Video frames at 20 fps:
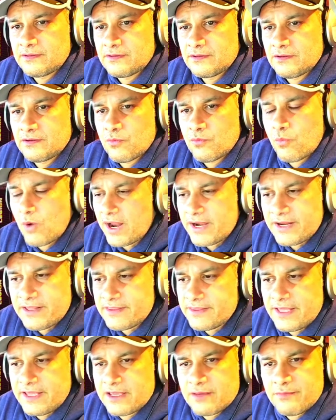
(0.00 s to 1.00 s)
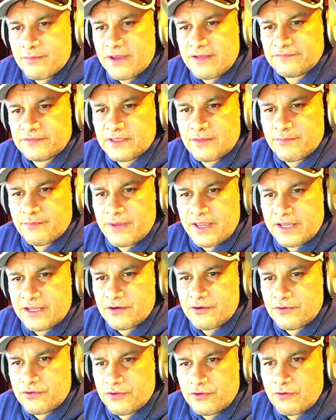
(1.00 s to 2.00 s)
Why didn't they come after the Bank of
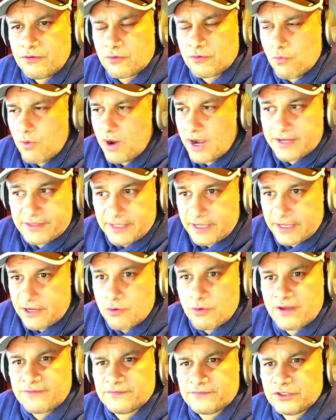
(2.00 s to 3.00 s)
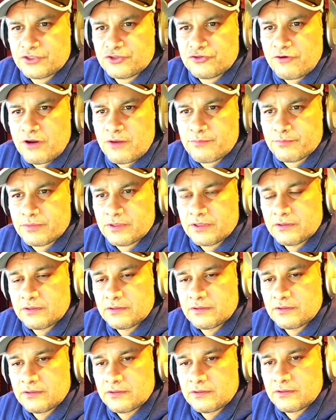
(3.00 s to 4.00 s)
New York? Why did they go after Trump?
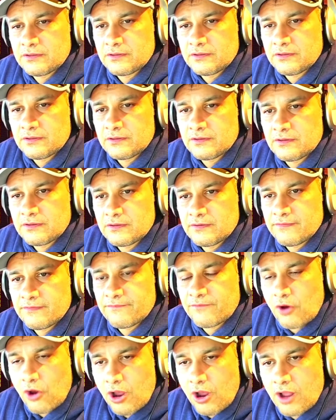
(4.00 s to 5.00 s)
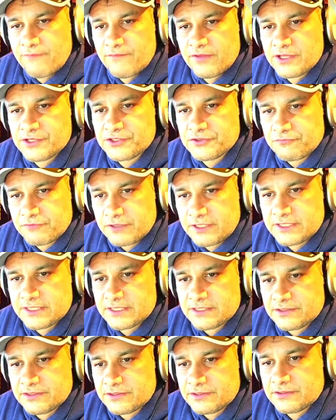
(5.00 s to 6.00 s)
For obvious
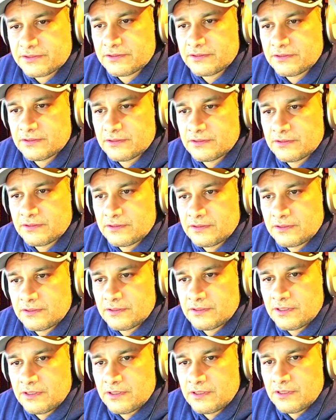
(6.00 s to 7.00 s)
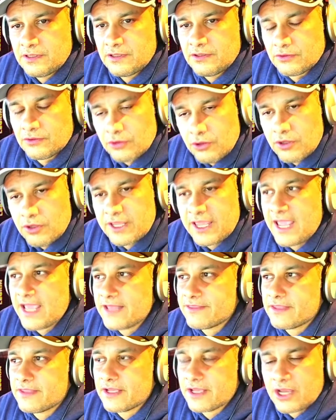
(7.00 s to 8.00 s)
reasons. Look at
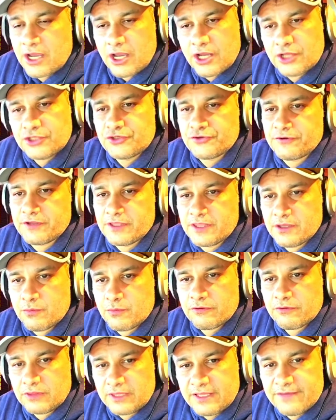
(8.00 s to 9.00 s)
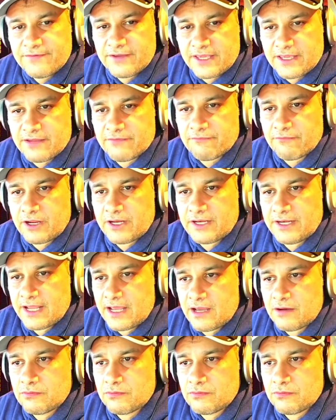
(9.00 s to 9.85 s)
the country that we're living in right now.